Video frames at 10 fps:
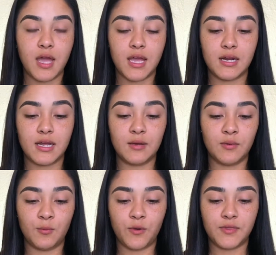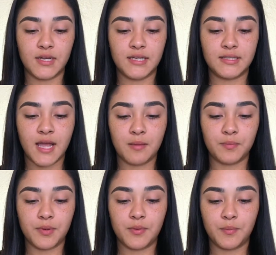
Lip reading: And with a damp